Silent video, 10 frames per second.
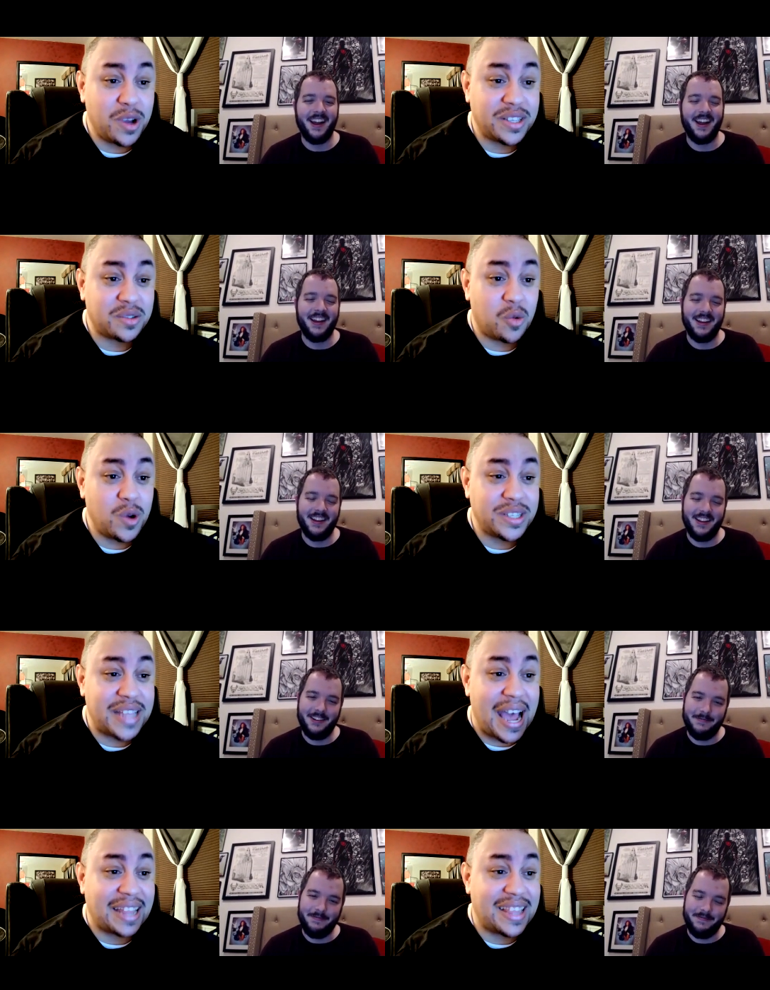Speaker 1: was
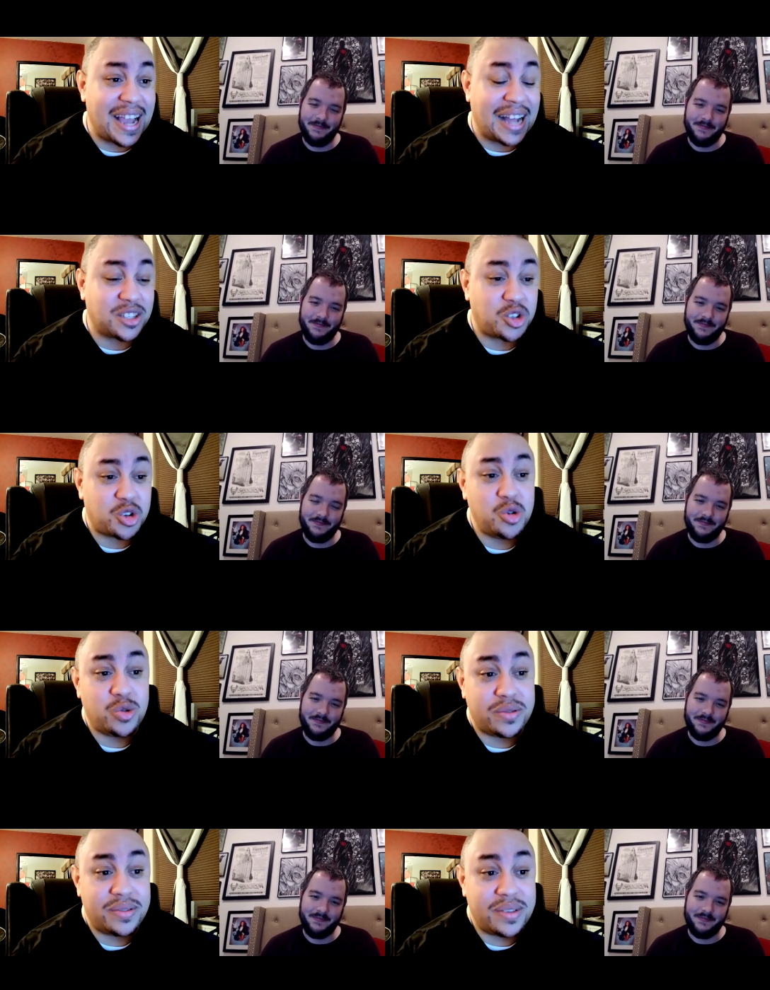that they got
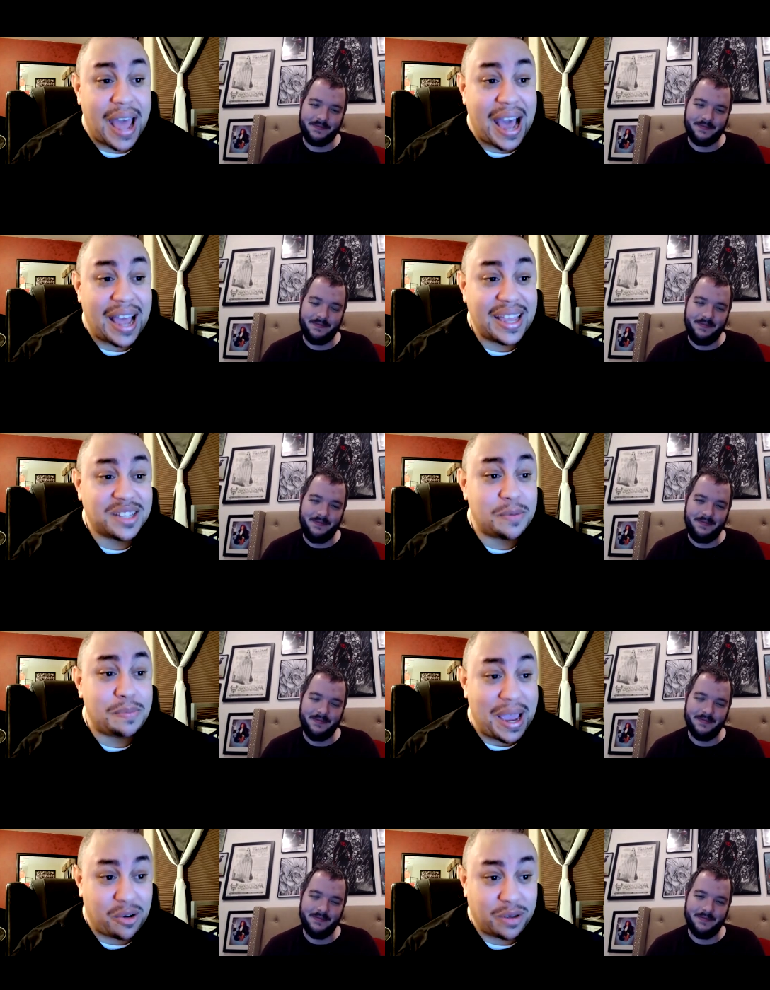sued into
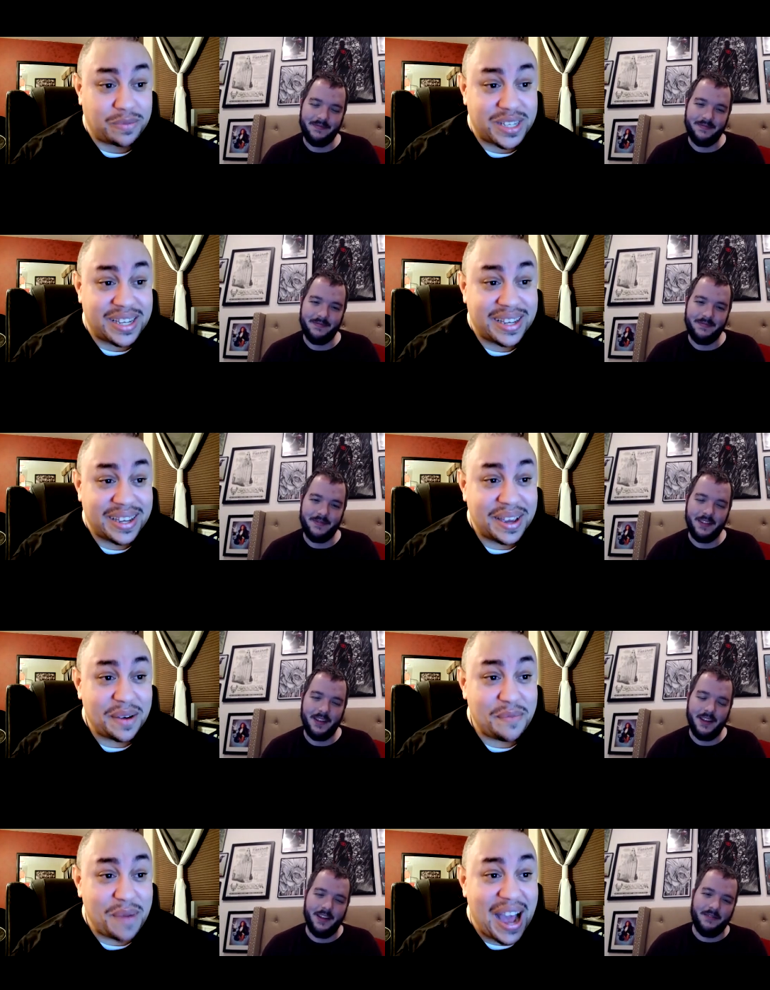bankruptcy
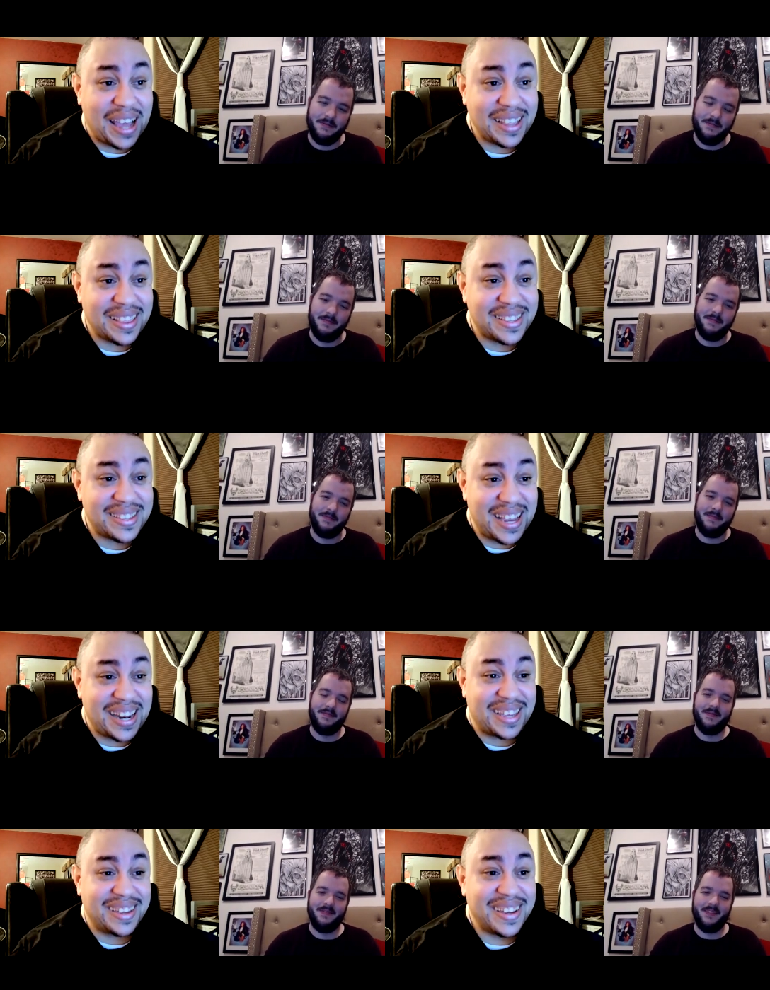by the
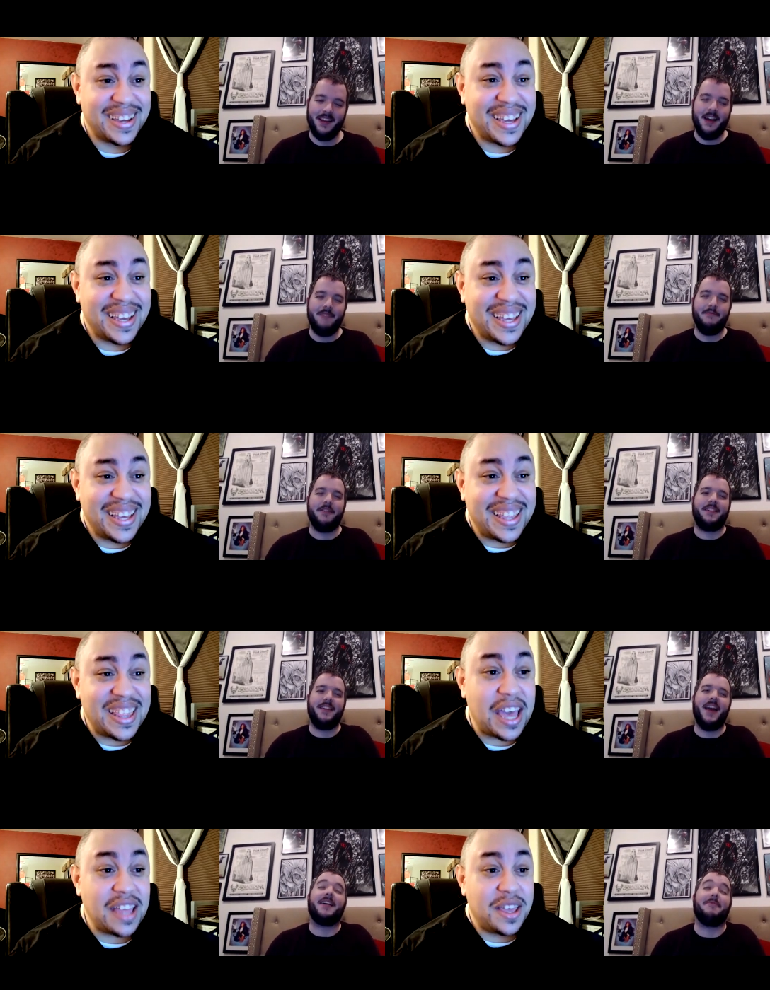city. Well,
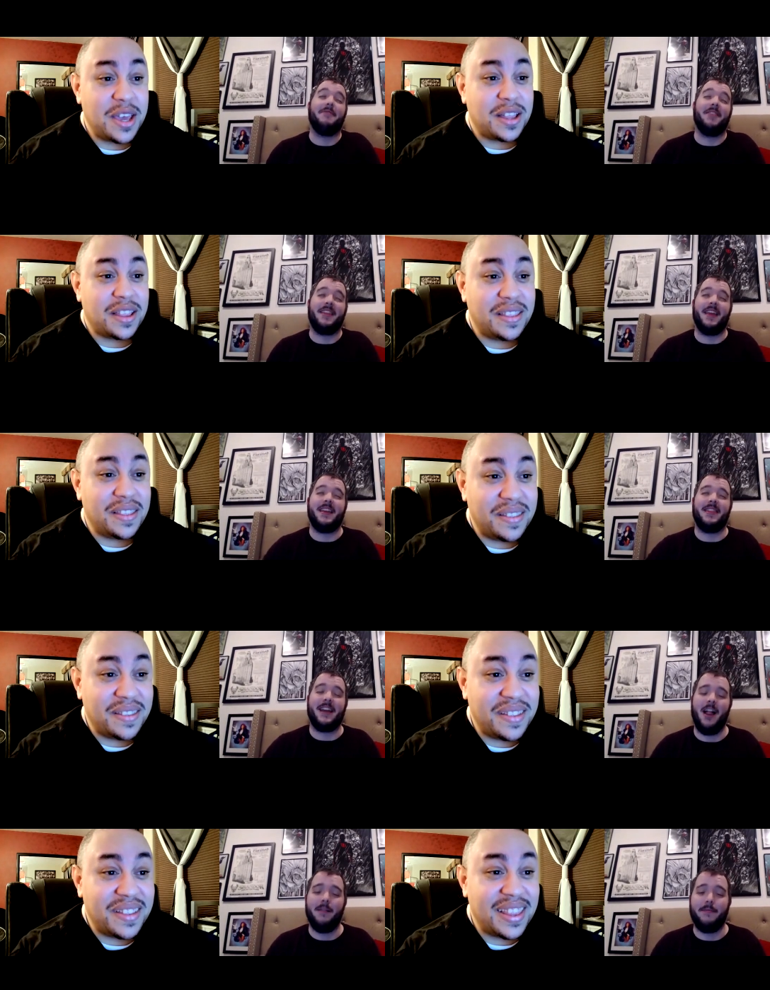
Speaker 2: yeah, because they
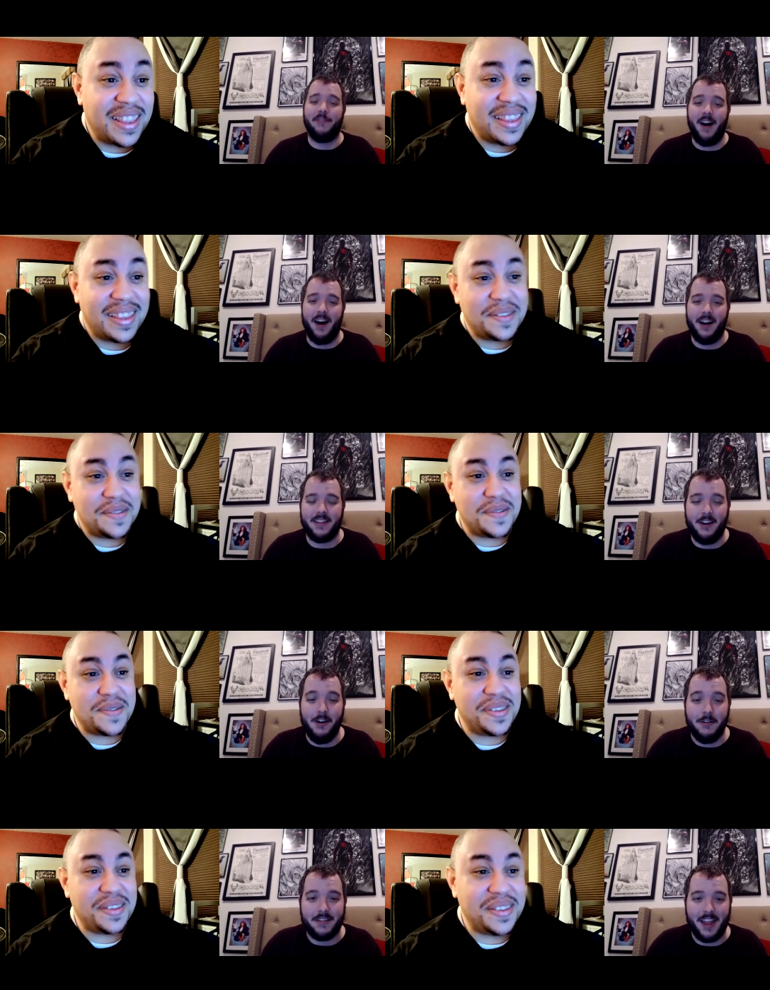call them frauds and
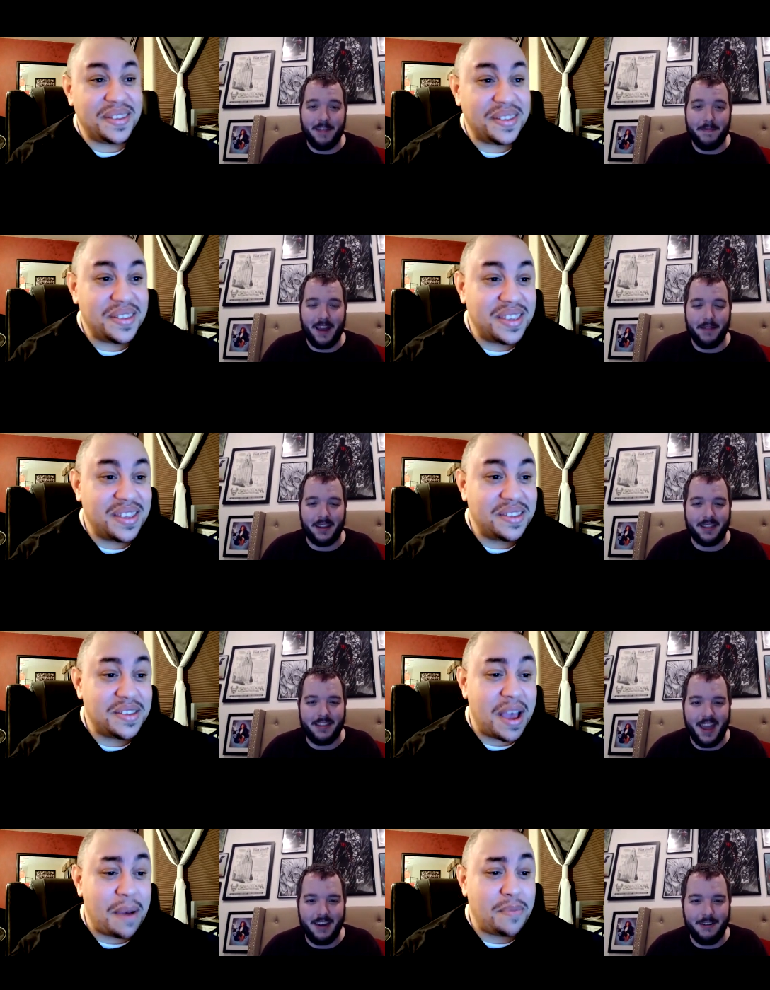hoax, and that's become like the
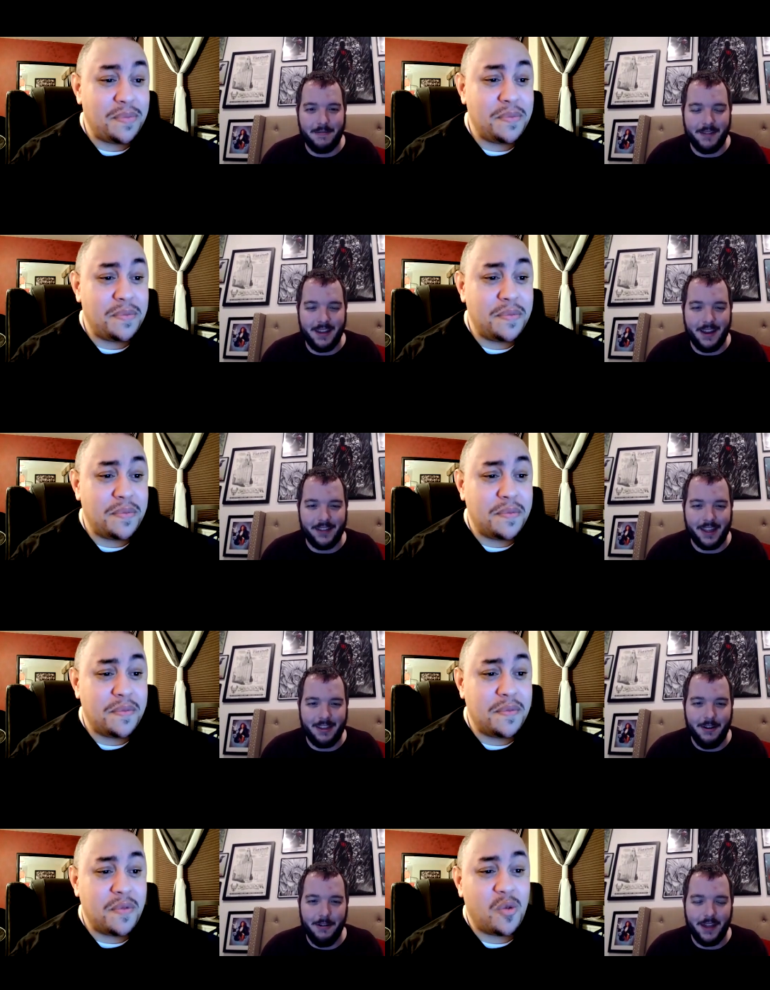standard belief. That's
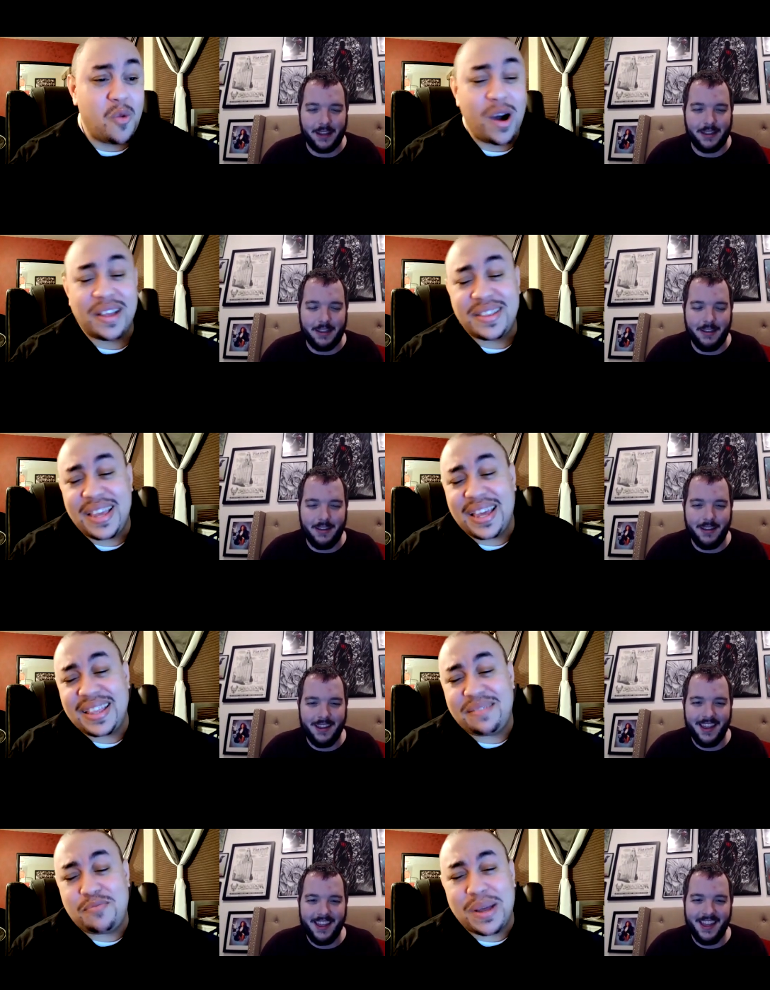the whole
Speaker 1: like. Well, yeah,
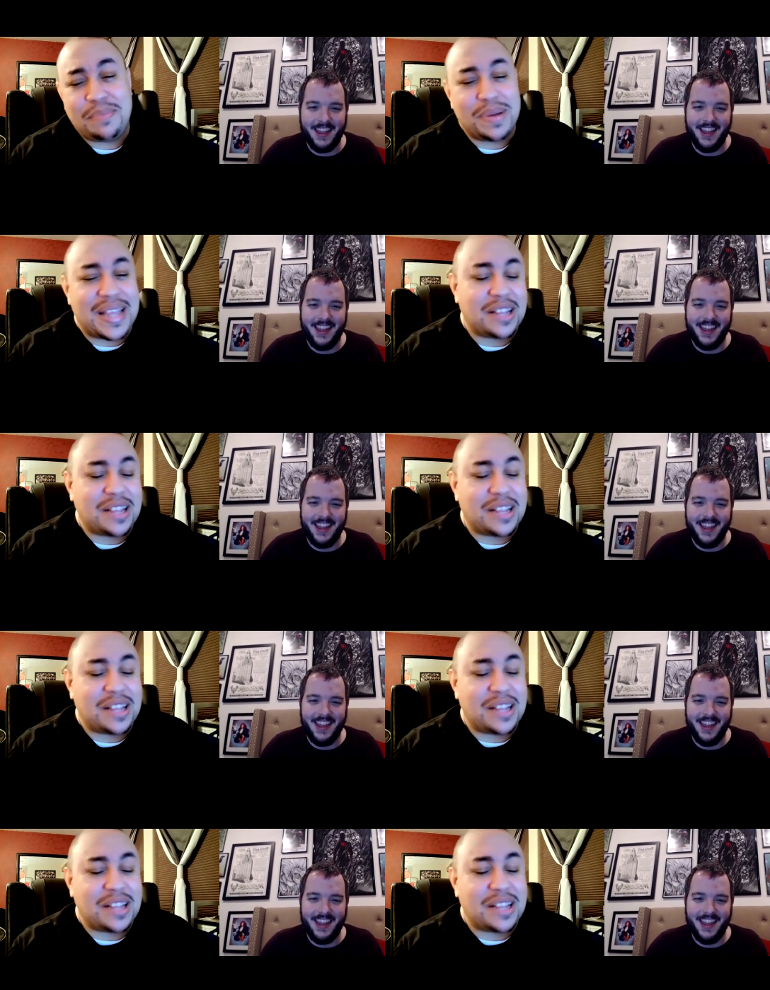but